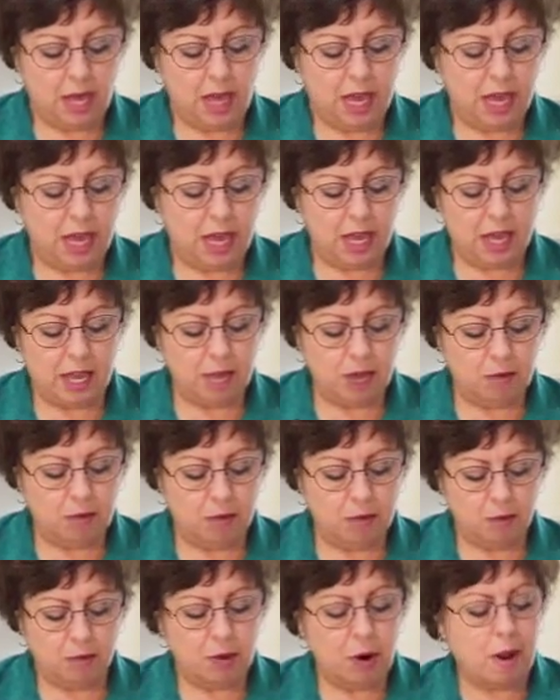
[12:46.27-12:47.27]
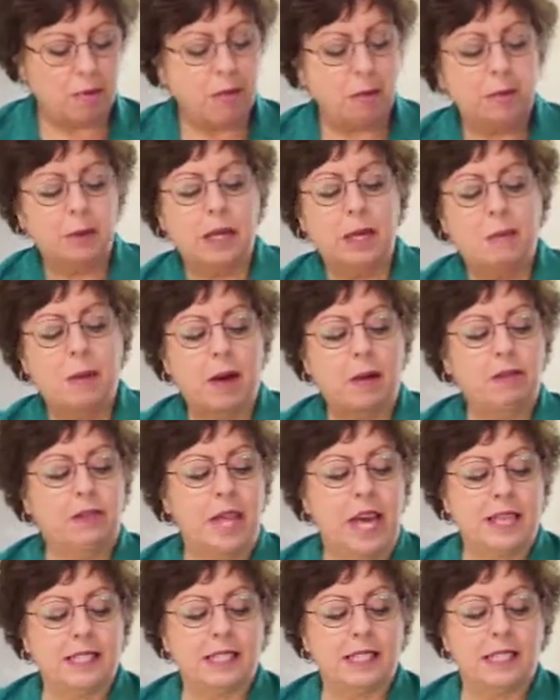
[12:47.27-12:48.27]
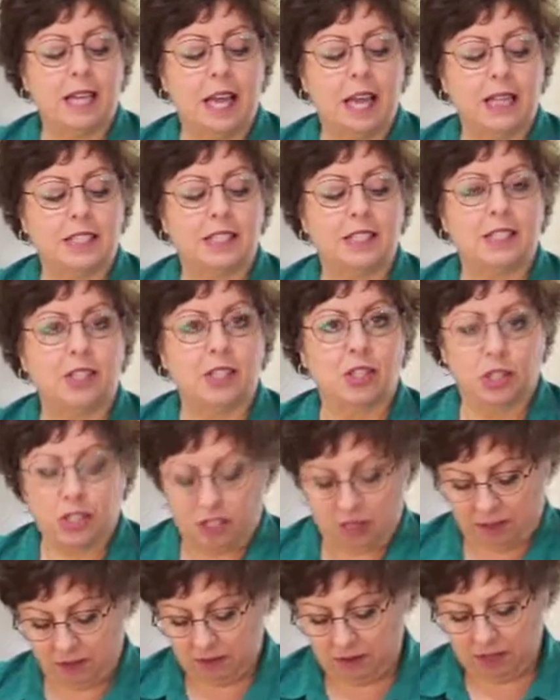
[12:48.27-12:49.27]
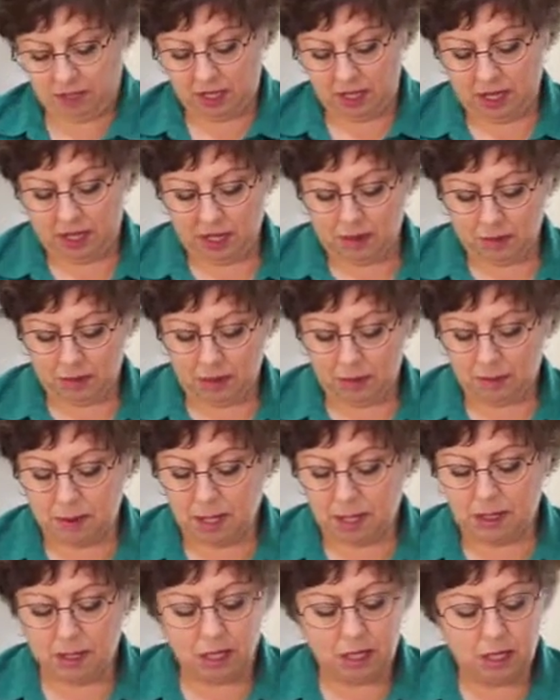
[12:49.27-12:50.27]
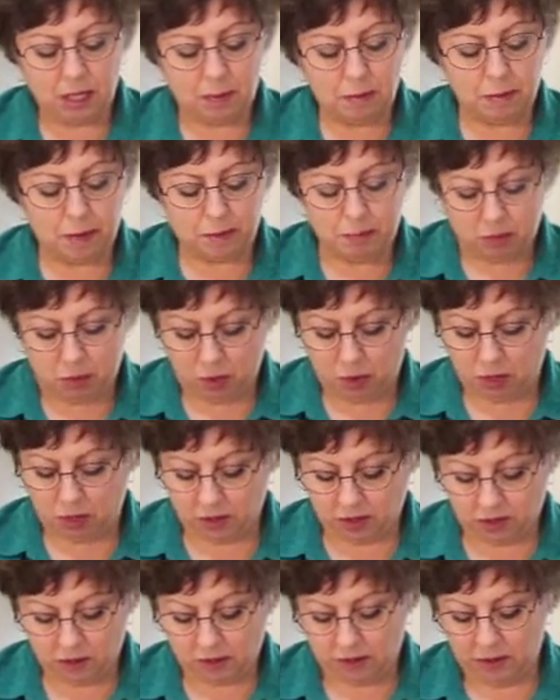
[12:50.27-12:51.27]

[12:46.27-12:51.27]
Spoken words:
and probably about that size is good, maybe a little bit more.